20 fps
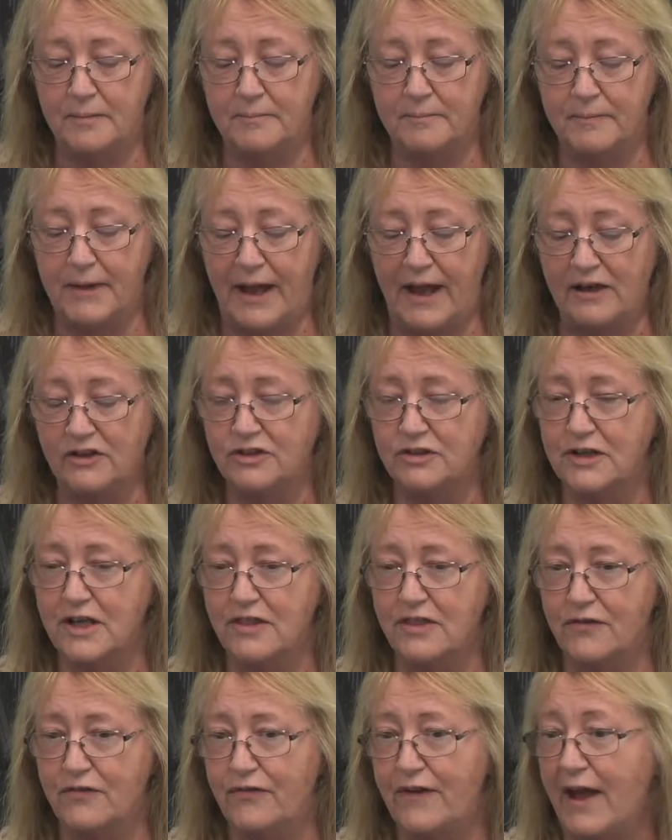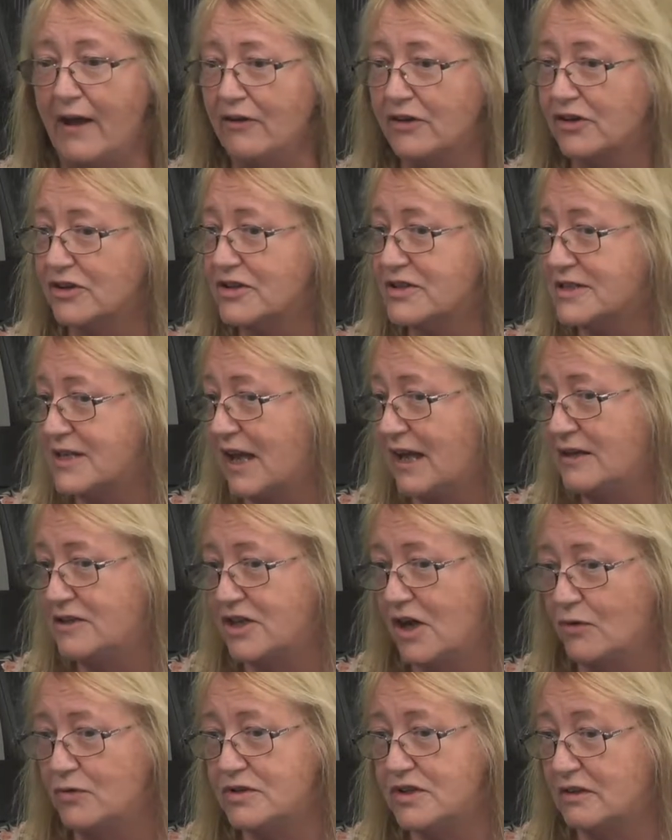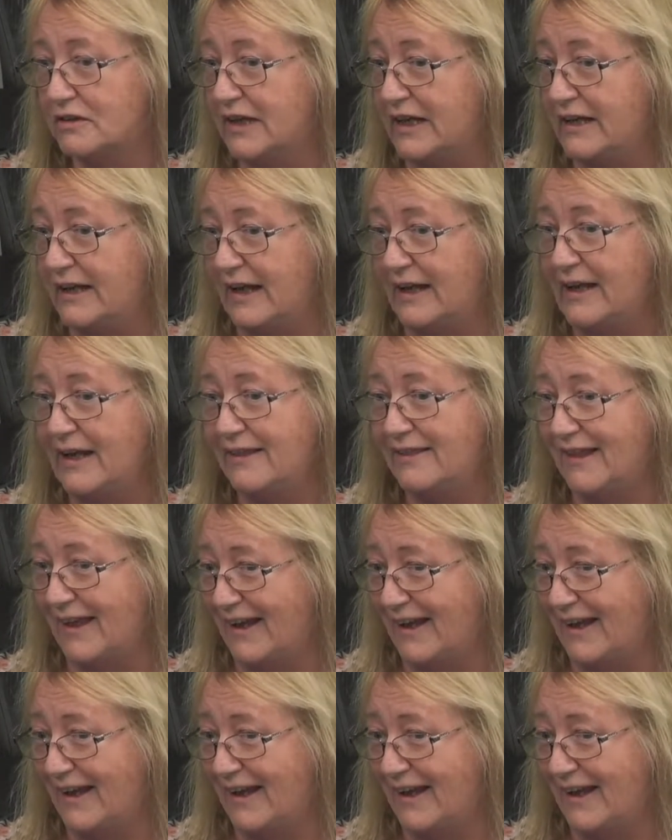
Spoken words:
actually the founders say don't delete anything.